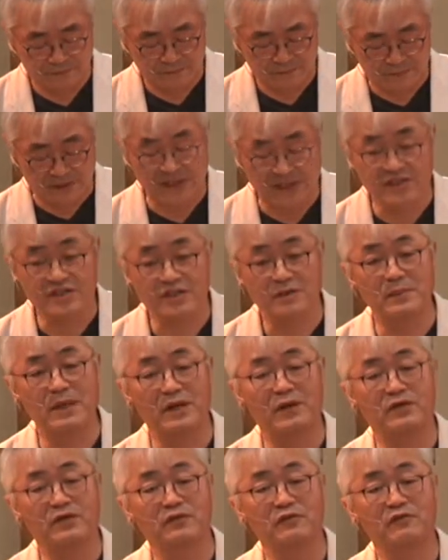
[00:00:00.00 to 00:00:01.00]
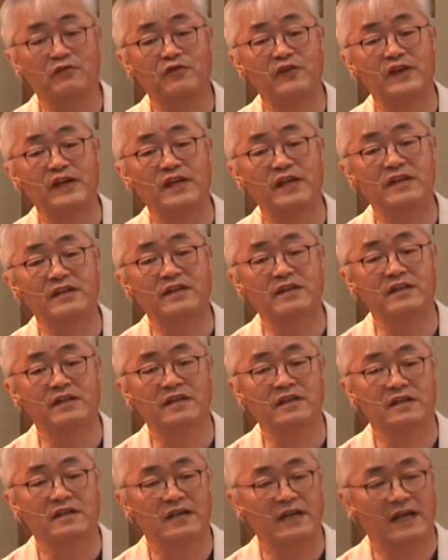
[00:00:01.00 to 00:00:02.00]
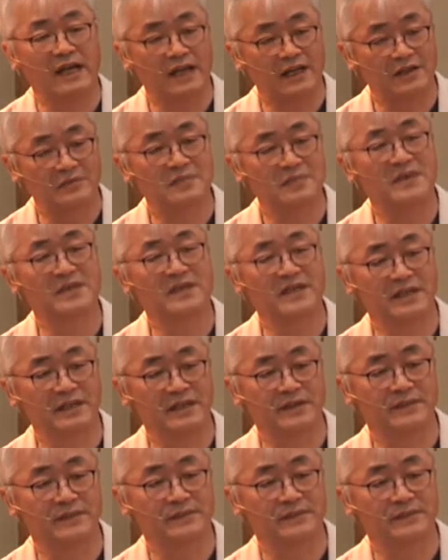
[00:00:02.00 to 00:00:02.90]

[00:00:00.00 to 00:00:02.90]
but it's about the faith and money.